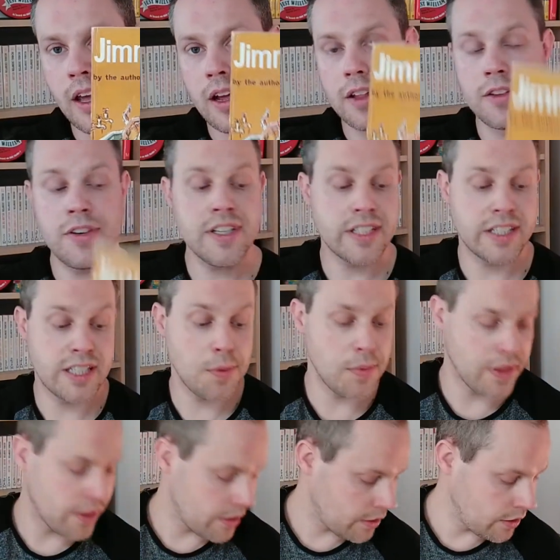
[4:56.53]
There is a Jimmy
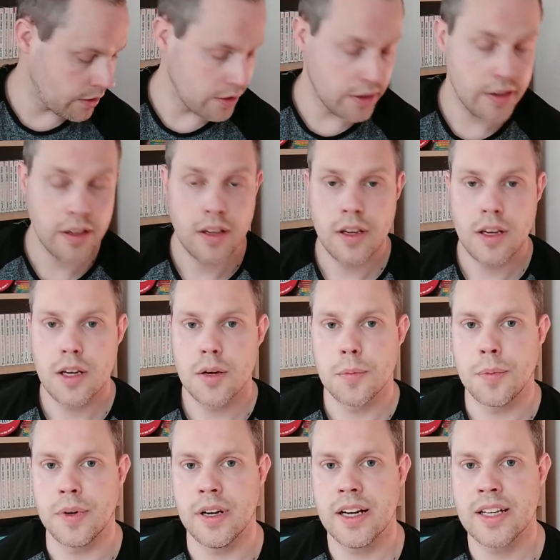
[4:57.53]
the Third,
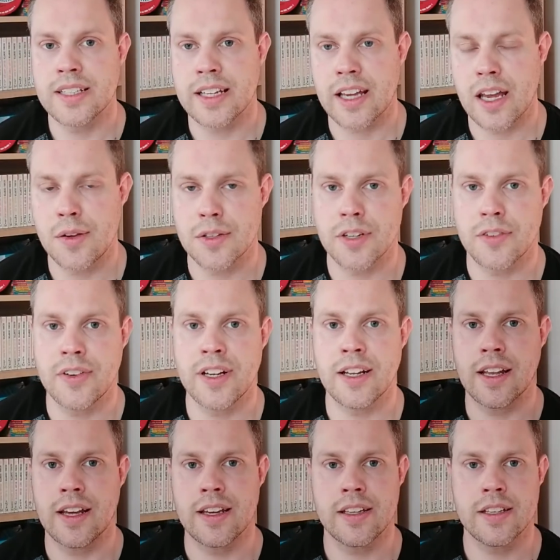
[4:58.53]
but as I came to
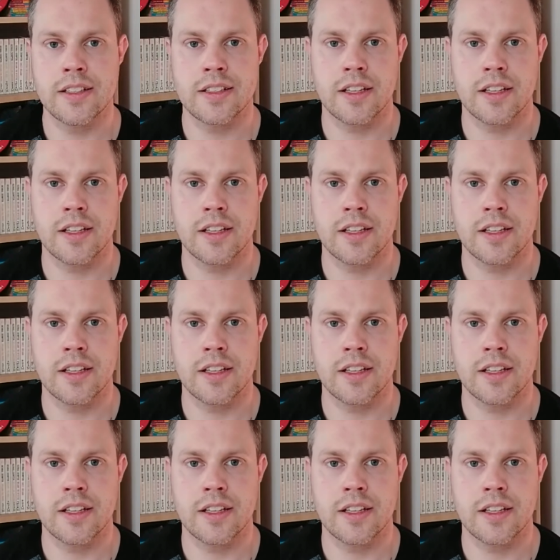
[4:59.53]
realise,